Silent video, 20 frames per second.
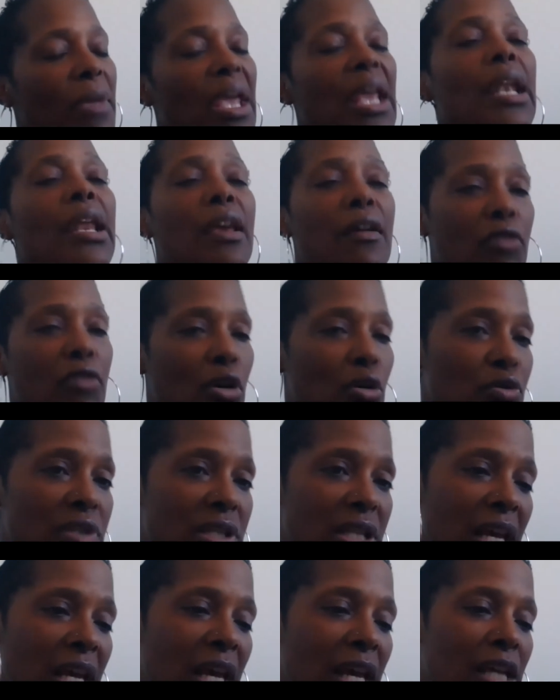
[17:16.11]
any of those
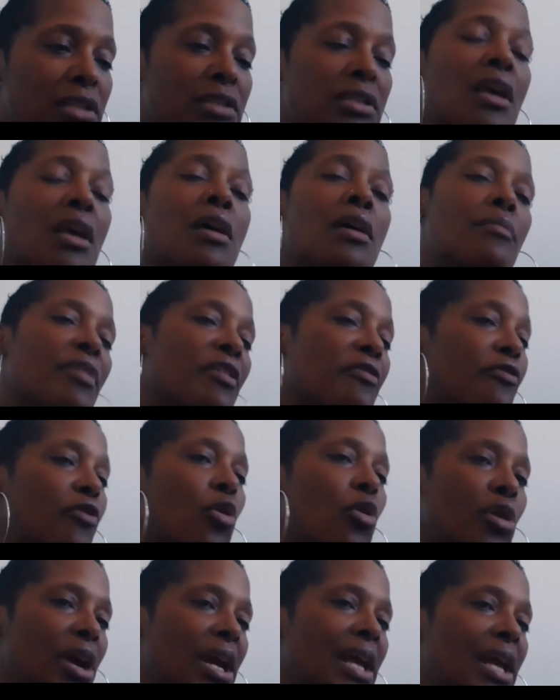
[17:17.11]
things
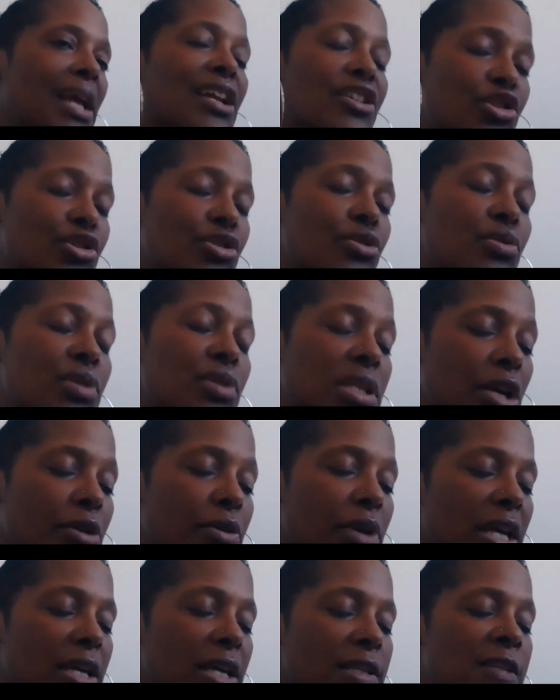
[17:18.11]
before it gets too
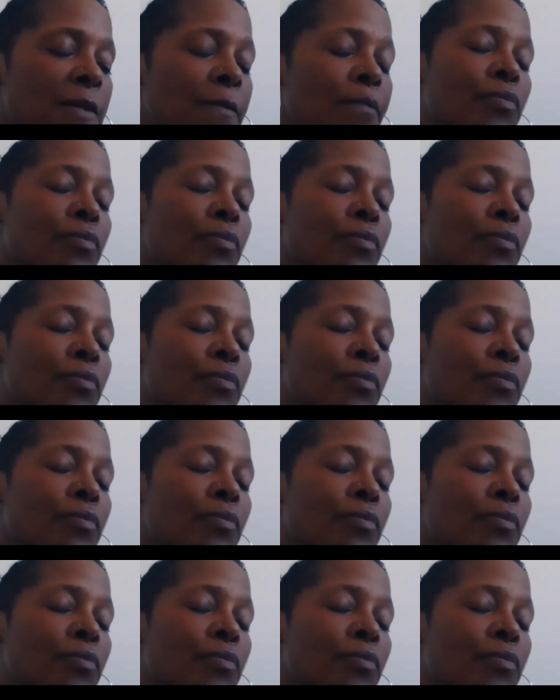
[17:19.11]
serious.